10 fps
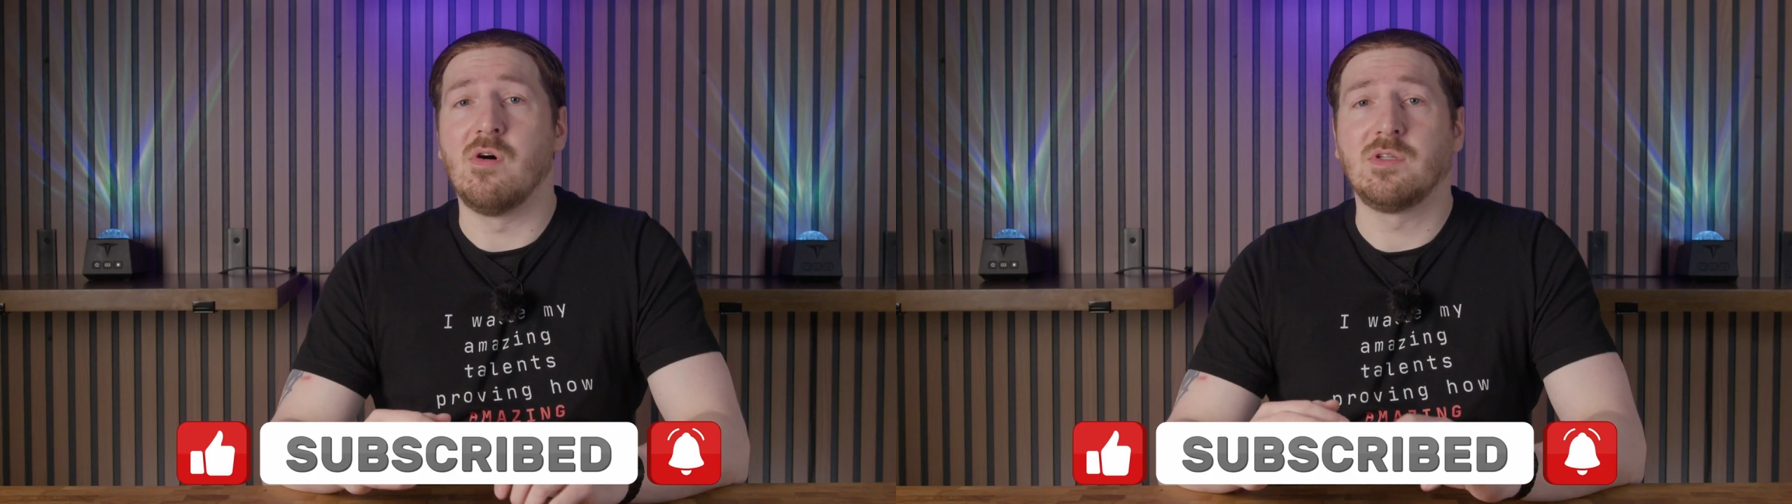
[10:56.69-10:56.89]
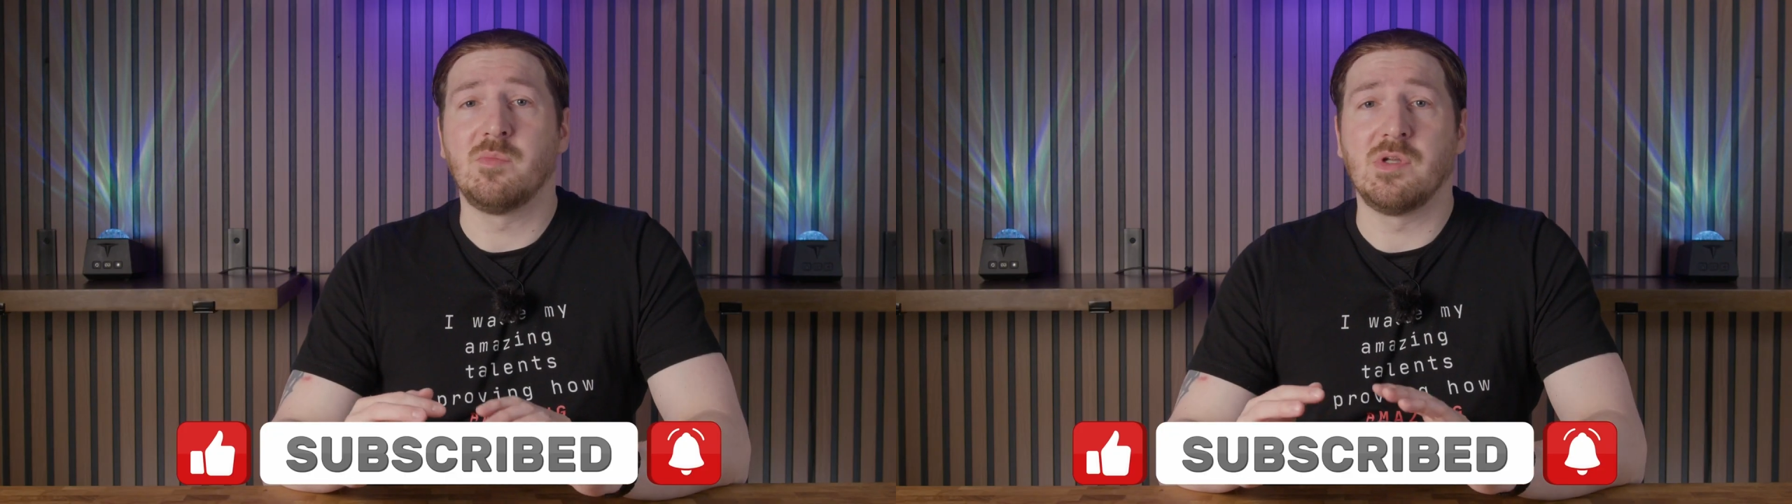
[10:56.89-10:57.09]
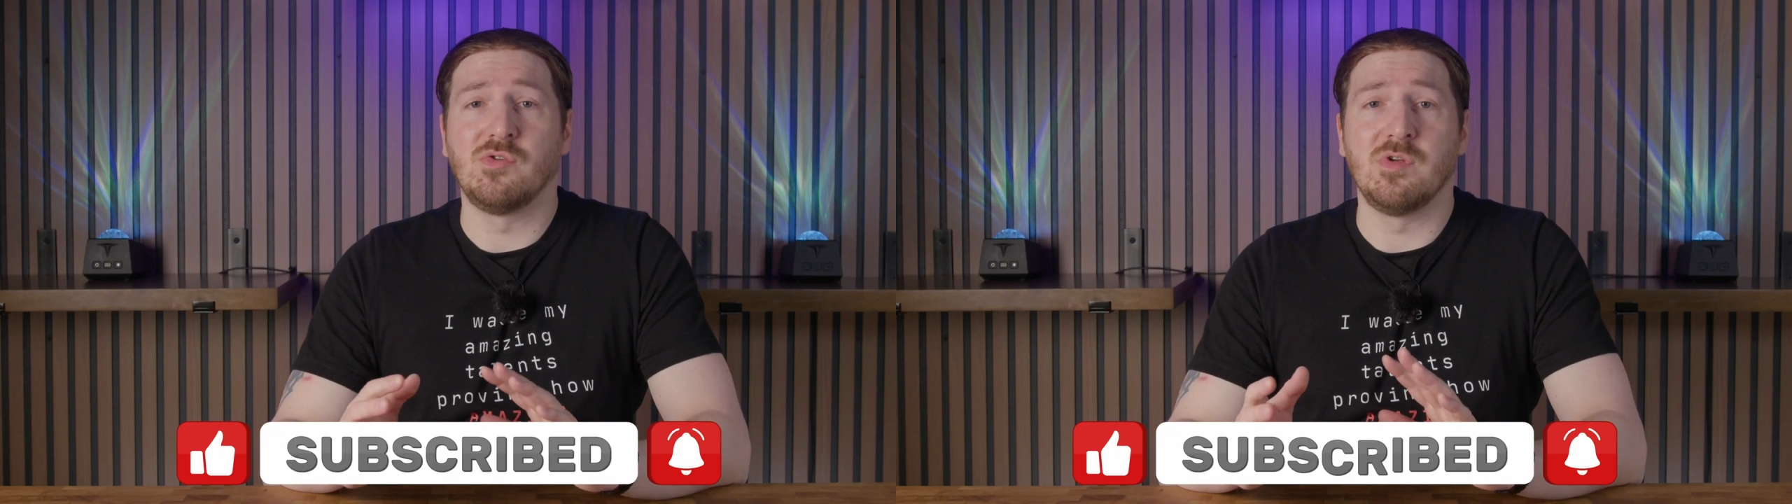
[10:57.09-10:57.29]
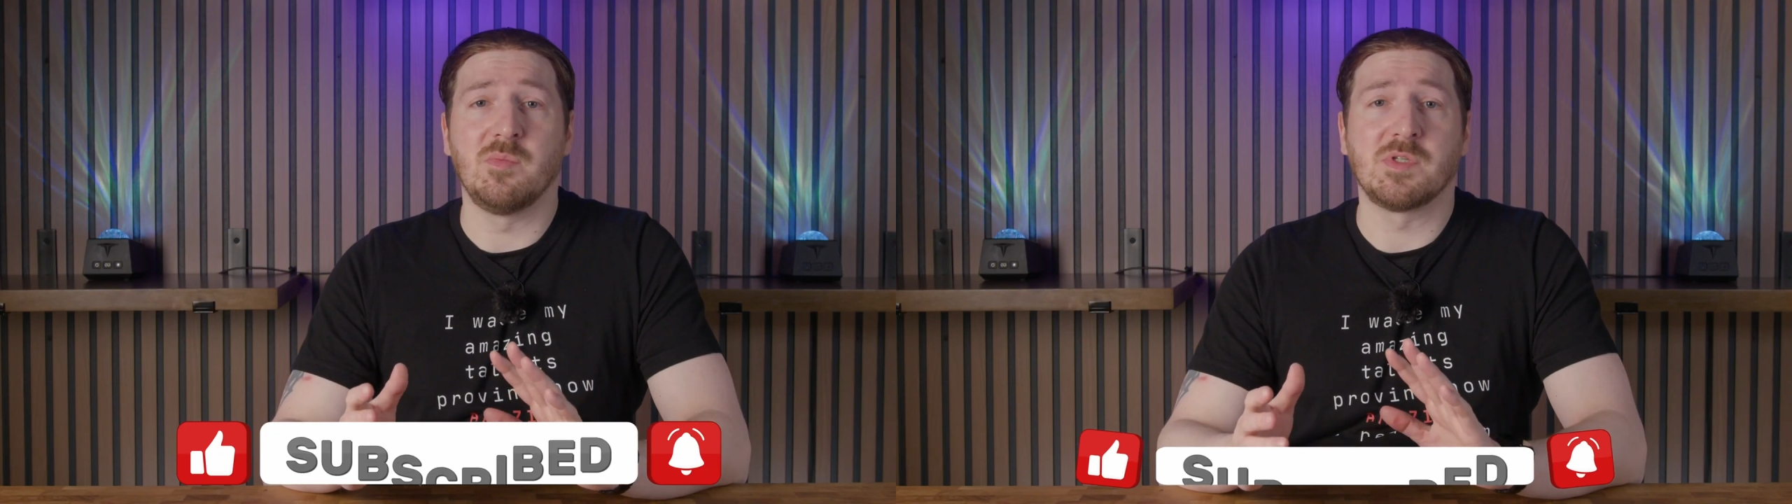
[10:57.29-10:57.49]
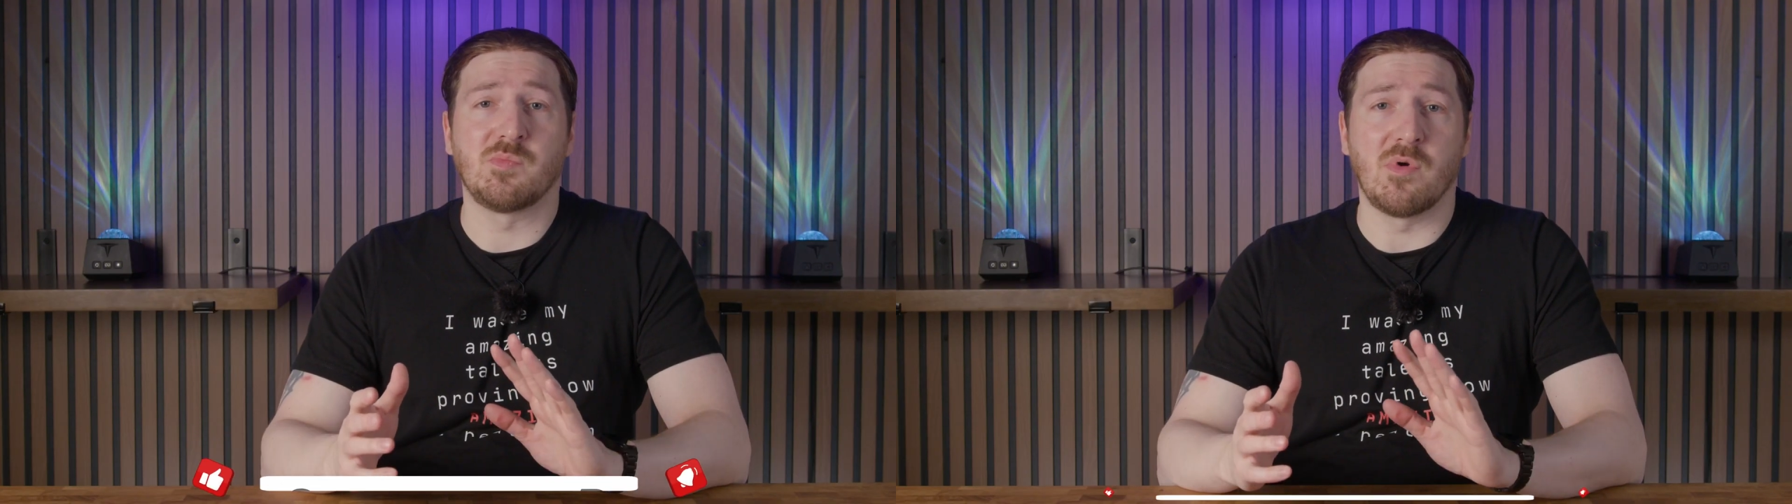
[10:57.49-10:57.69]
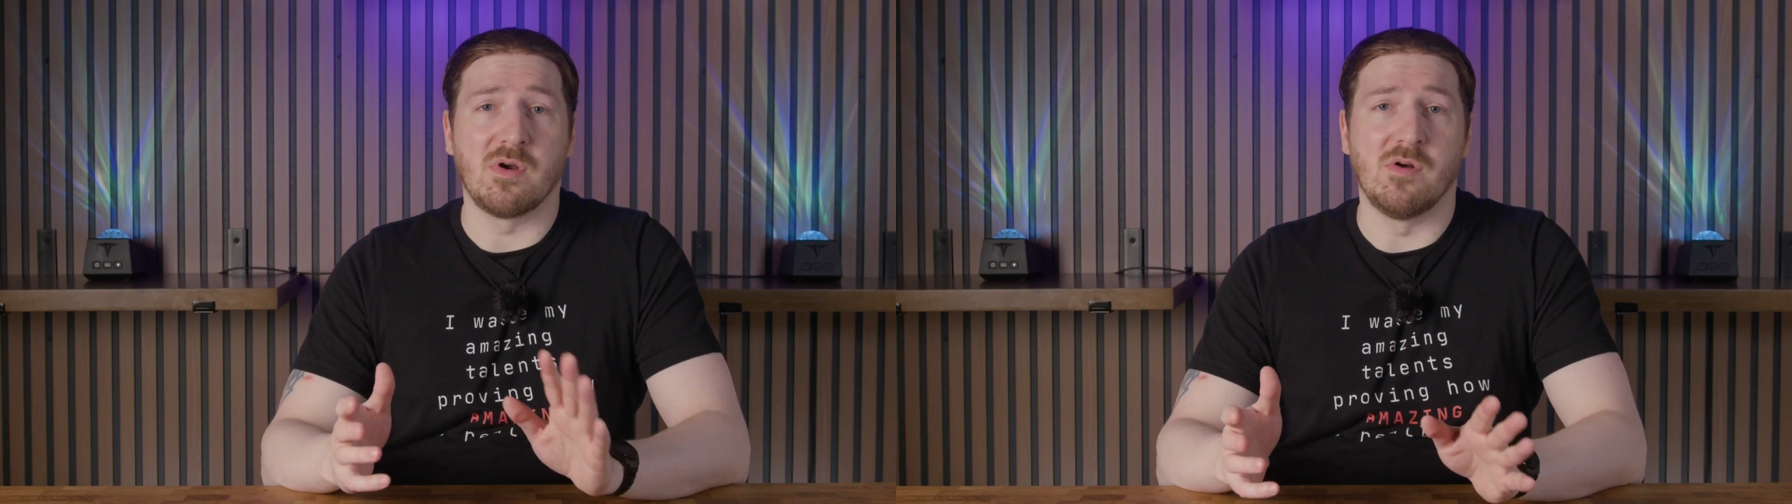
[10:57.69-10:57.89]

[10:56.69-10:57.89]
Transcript: ultimate dream smart